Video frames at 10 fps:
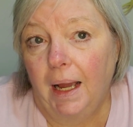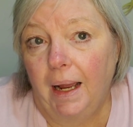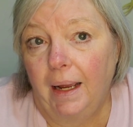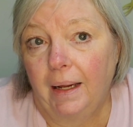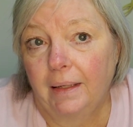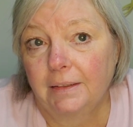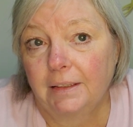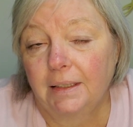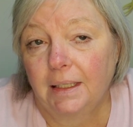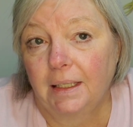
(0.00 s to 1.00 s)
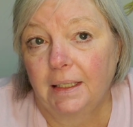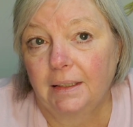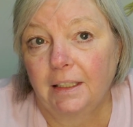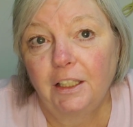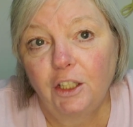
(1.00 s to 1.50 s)
and
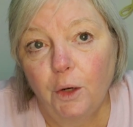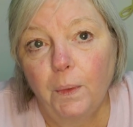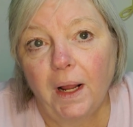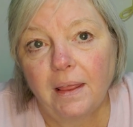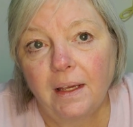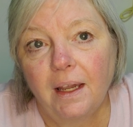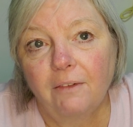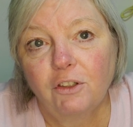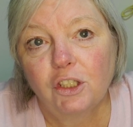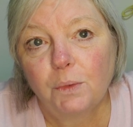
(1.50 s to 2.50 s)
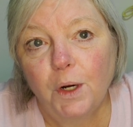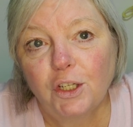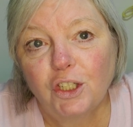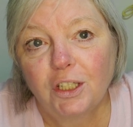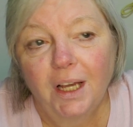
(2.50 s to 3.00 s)
let you know what I think after it's
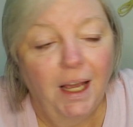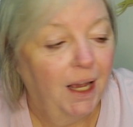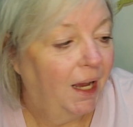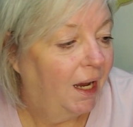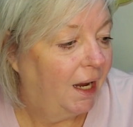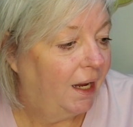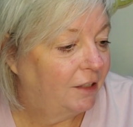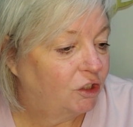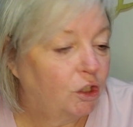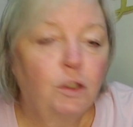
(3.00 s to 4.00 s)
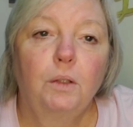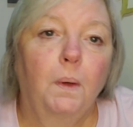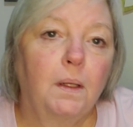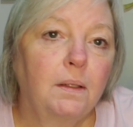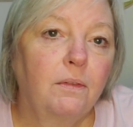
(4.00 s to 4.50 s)
washed and show you
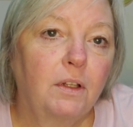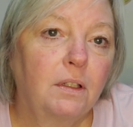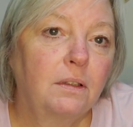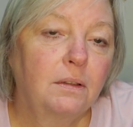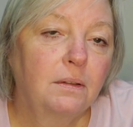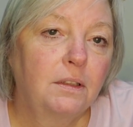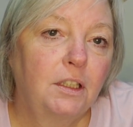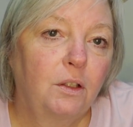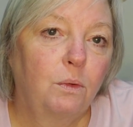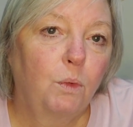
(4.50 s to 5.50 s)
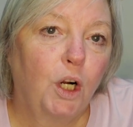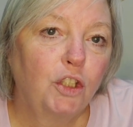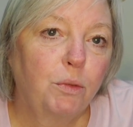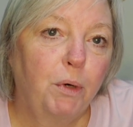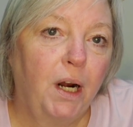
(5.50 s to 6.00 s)
all of the, you know,
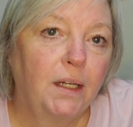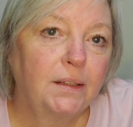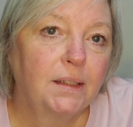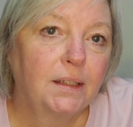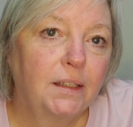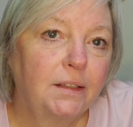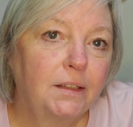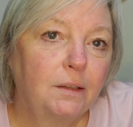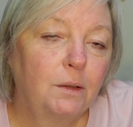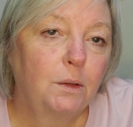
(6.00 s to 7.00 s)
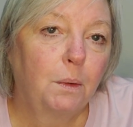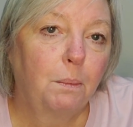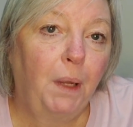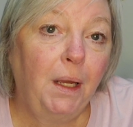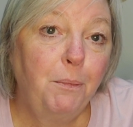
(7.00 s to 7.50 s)
washed products and let you
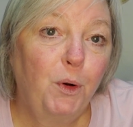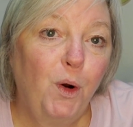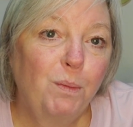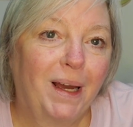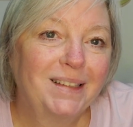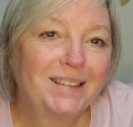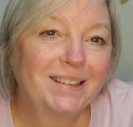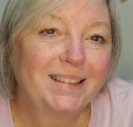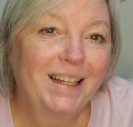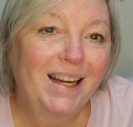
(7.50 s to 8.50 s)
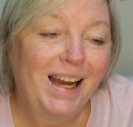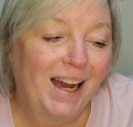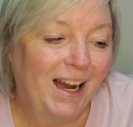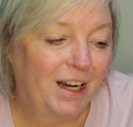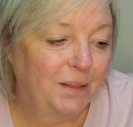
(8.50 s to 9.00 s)
make up your own minds.
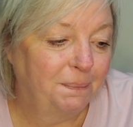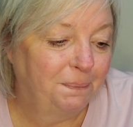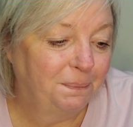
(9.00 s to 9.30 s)
Um,